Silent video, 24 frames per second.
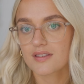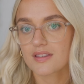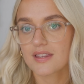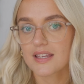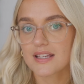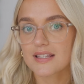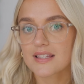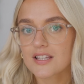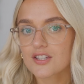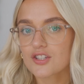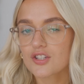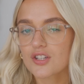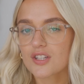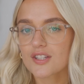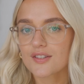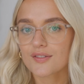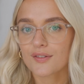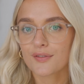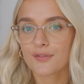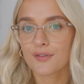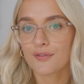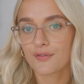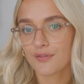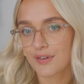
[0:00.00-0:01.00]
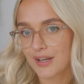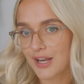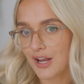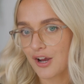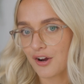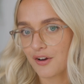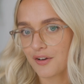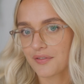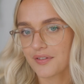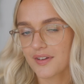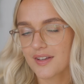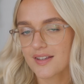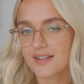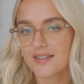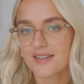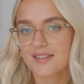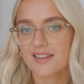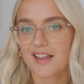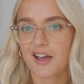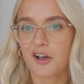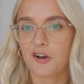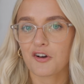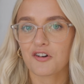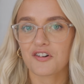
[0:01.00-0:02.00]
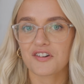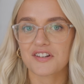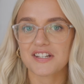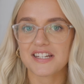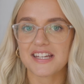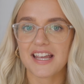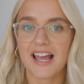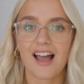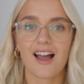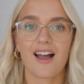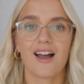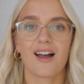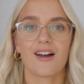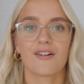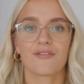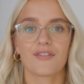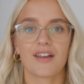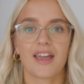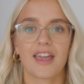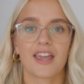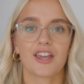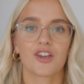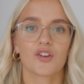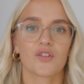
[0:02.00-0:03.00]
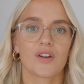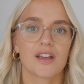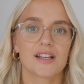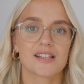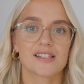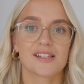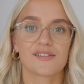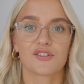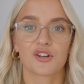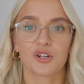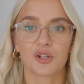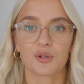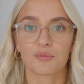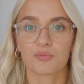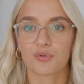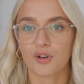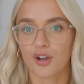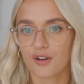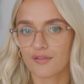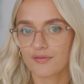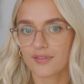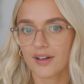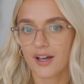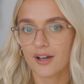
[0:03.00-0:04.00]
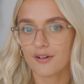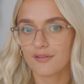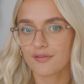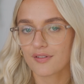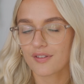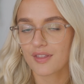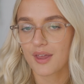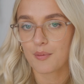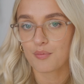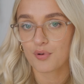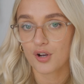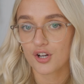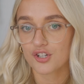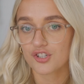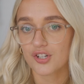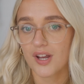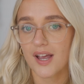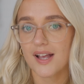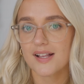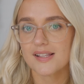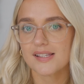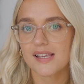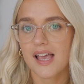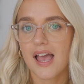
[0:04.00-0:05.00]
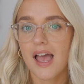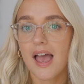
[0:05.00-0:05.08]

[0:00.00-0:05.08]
This is useful for videographers that already have a creative colour profile for their project